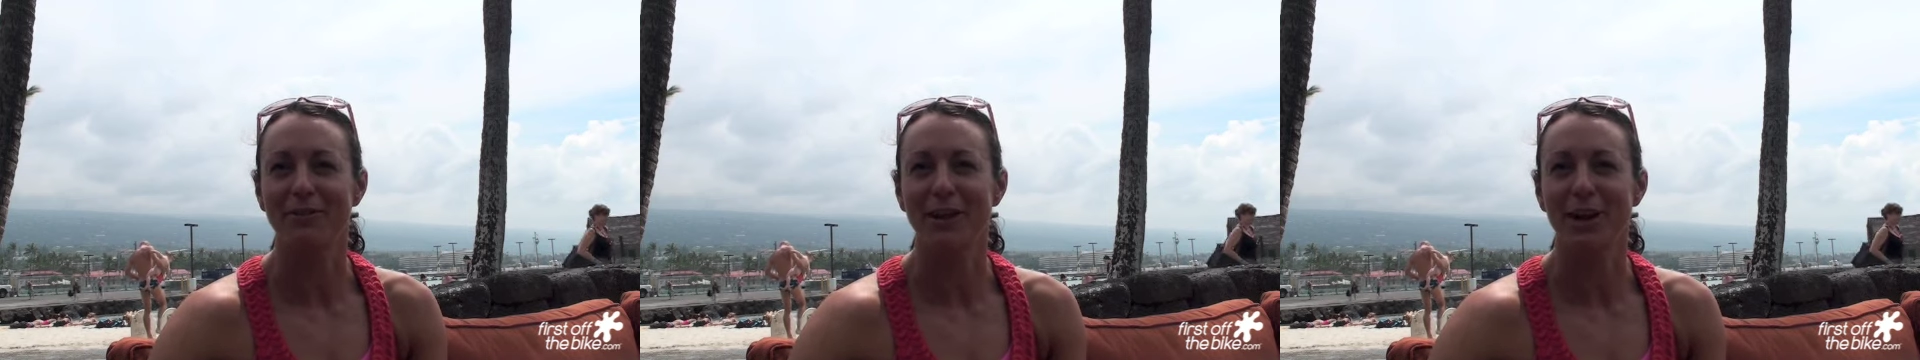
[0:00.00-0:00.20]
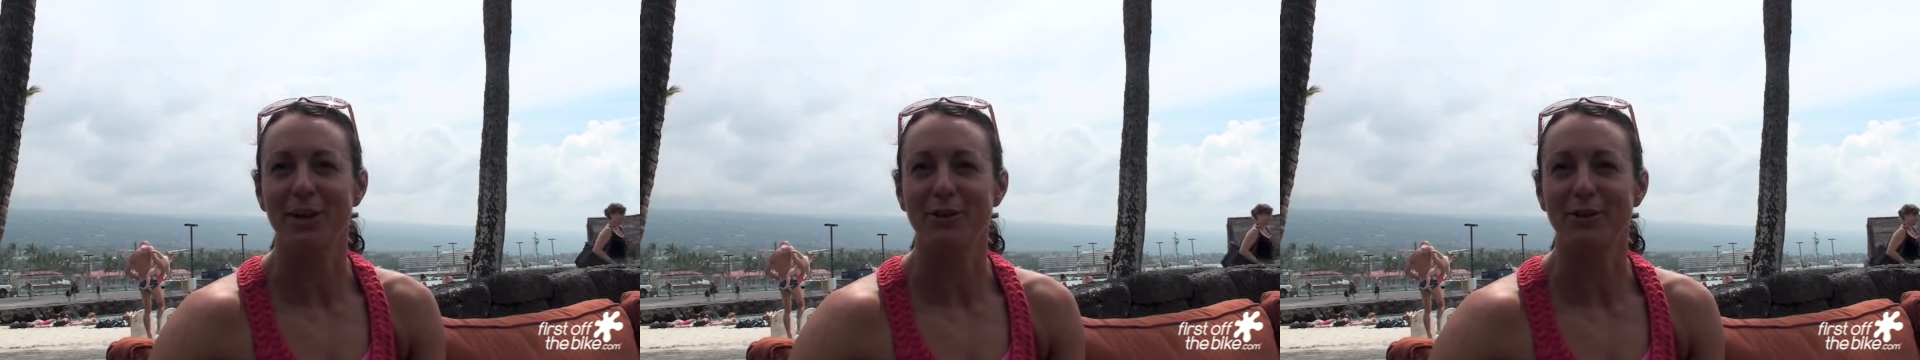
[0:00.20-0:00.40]

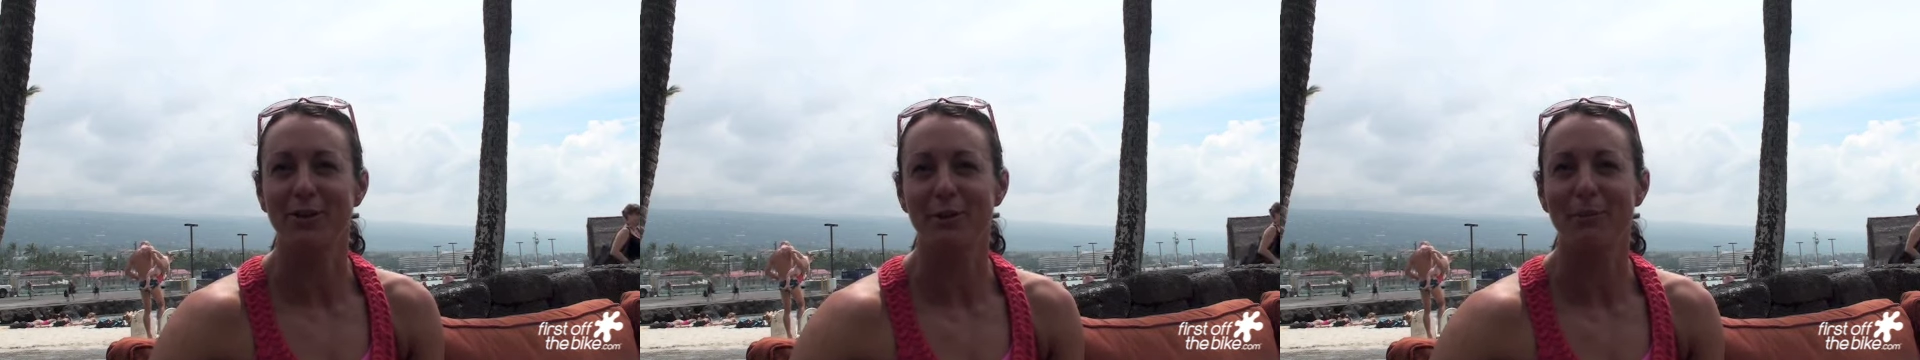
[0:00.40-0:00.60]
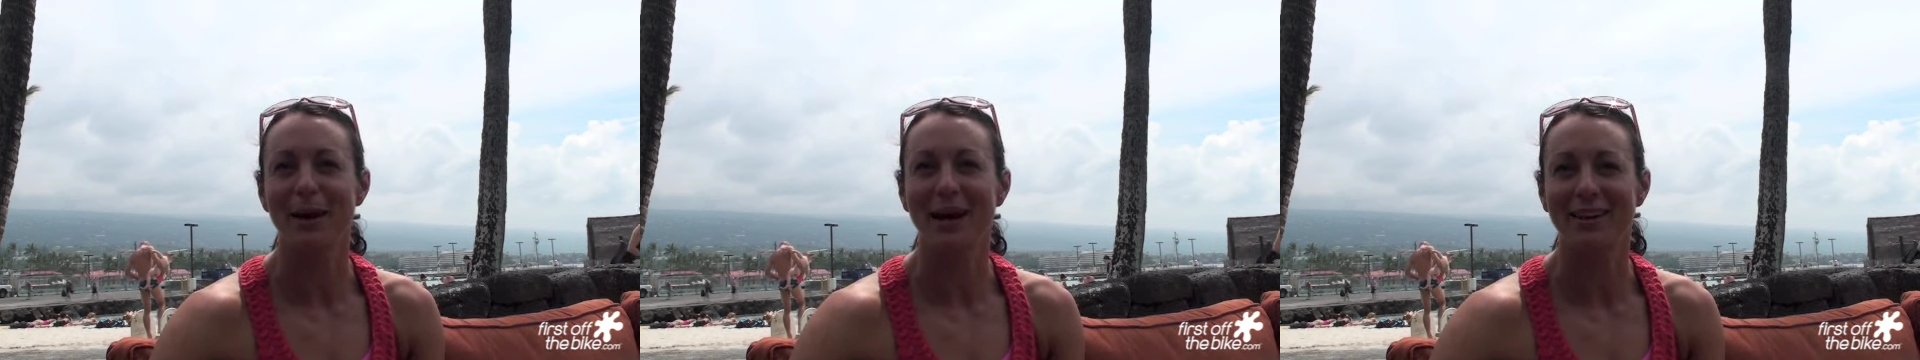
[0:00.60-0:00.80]

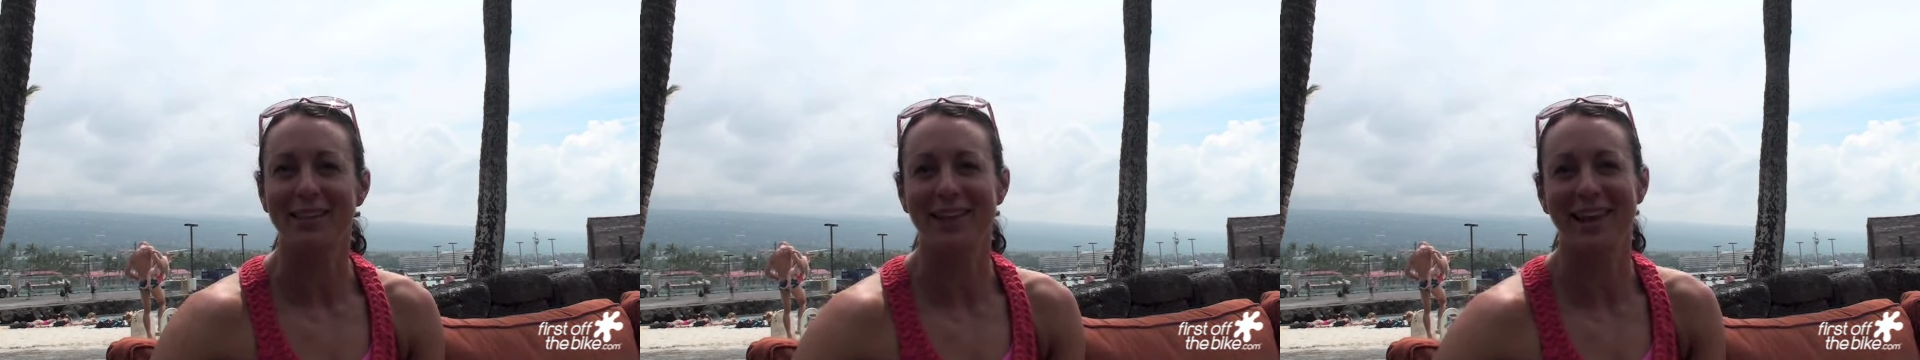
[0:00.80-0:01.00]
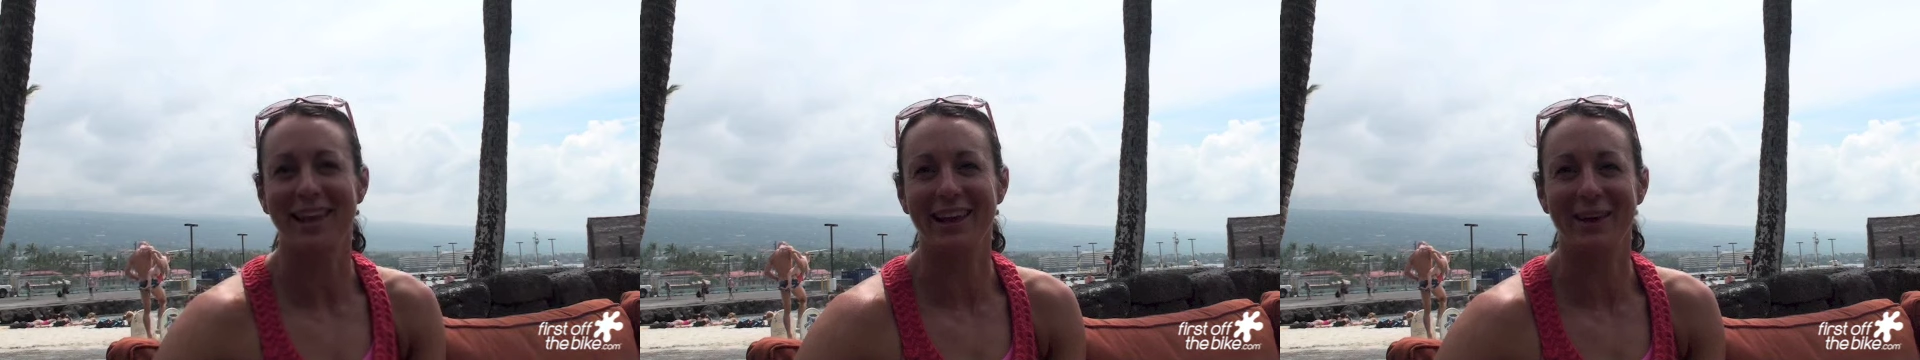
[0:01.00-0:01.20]
VO2
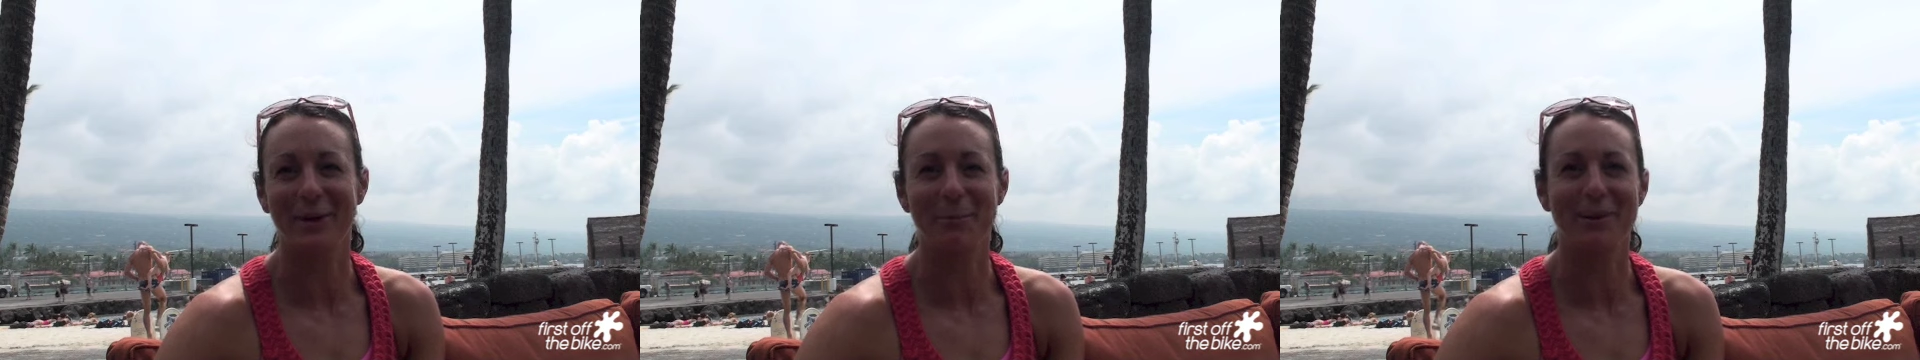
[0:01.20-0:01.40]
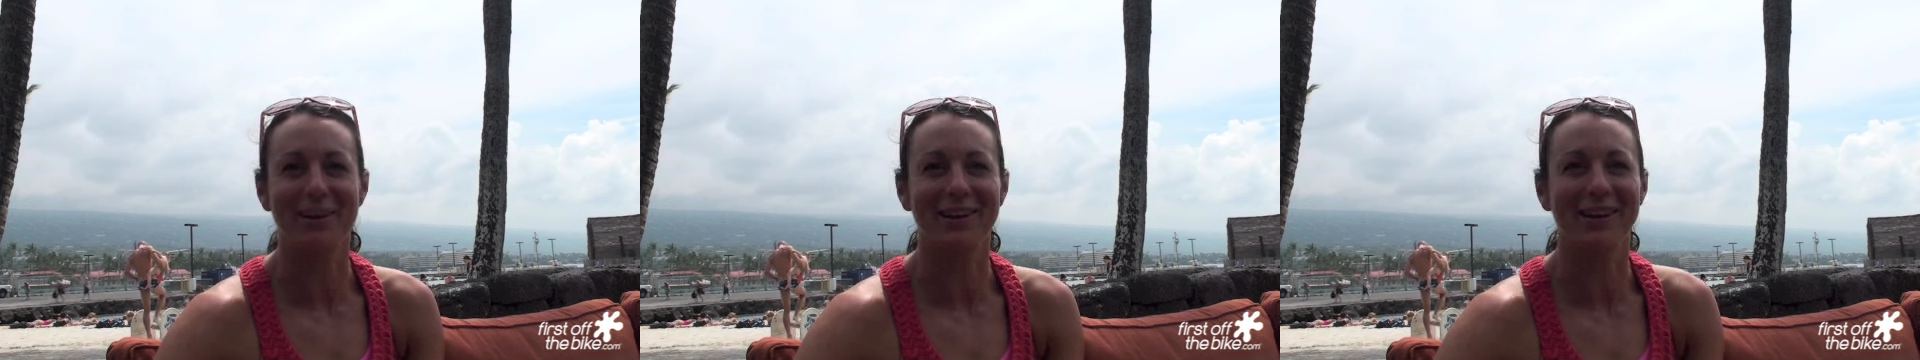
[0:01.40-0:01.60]
maxing
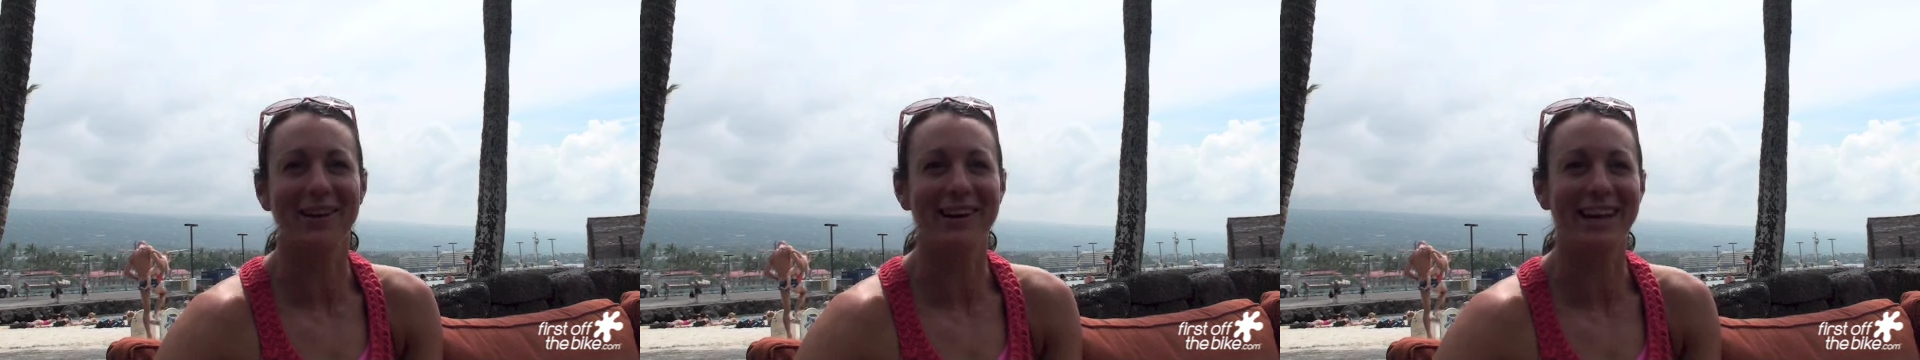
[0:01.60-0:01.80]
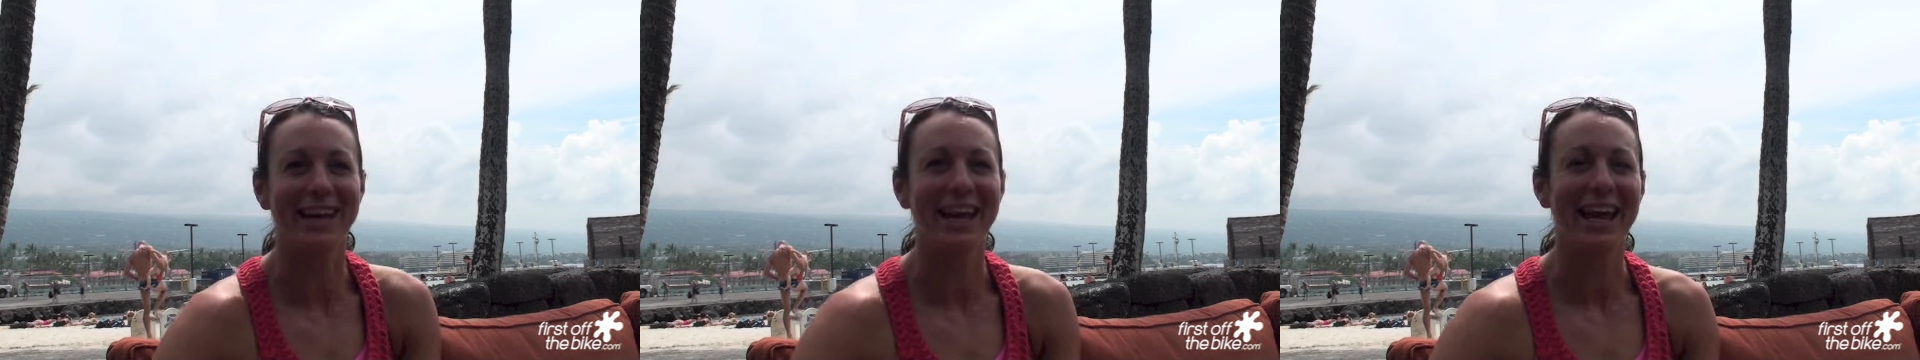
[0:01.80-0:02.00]
up
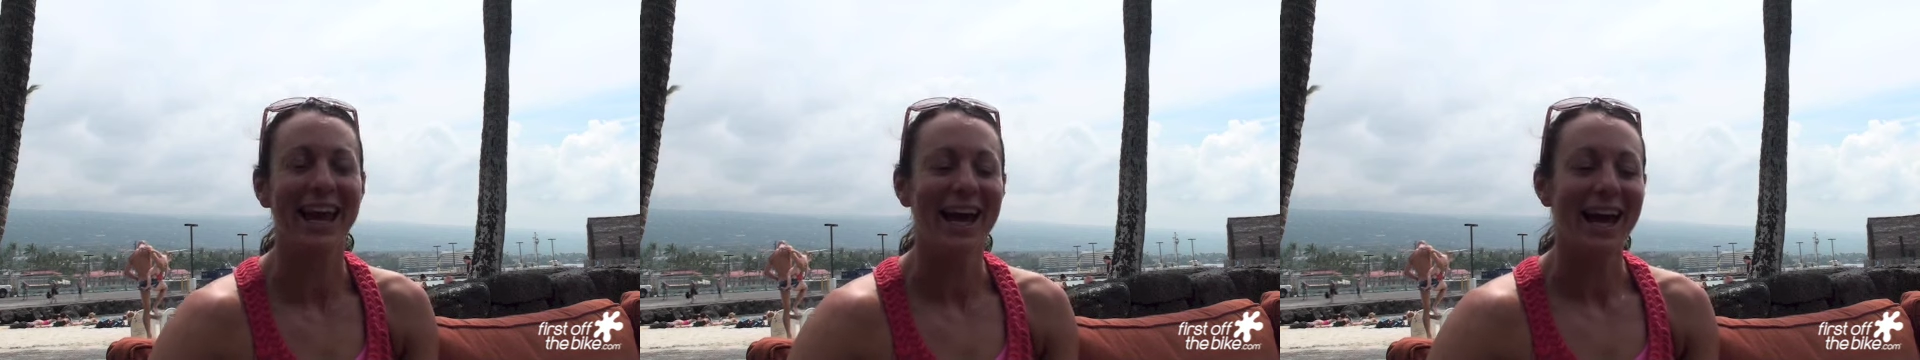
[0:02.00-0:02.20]
Palani.